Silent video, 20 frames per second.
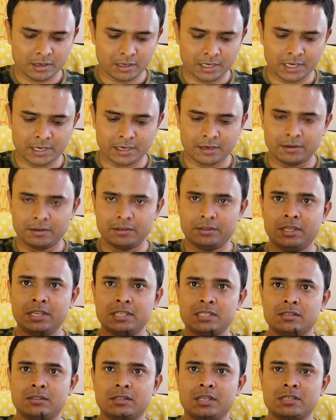And
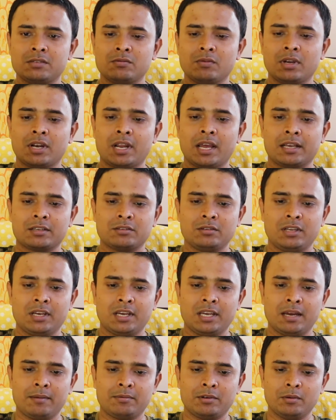this one actually
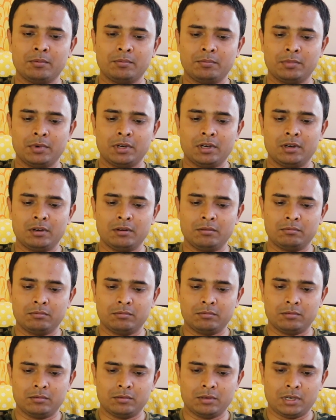I have
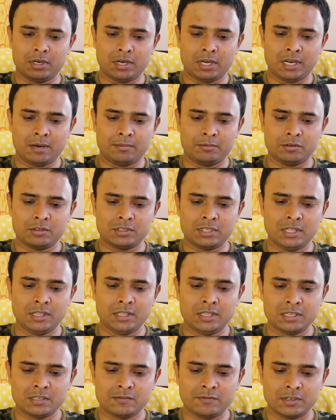to
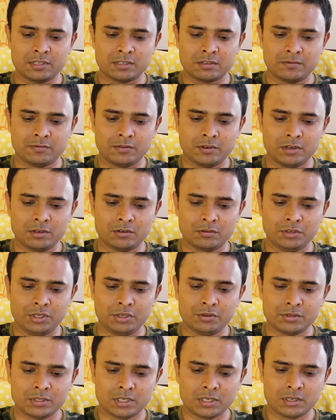seal this first of all to
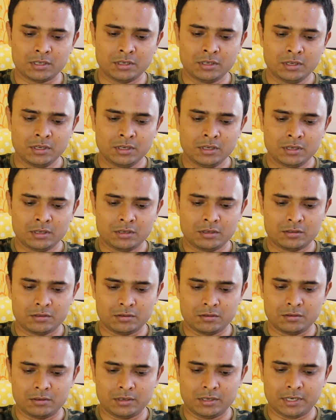use it.
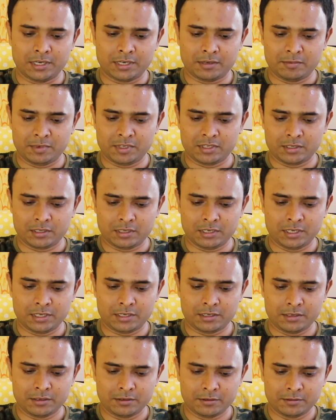So let me seal
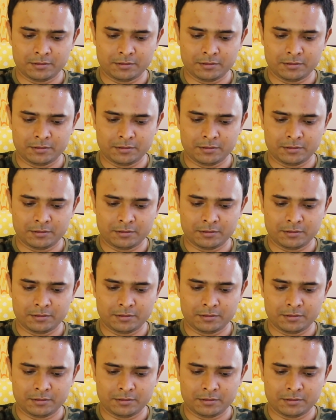it.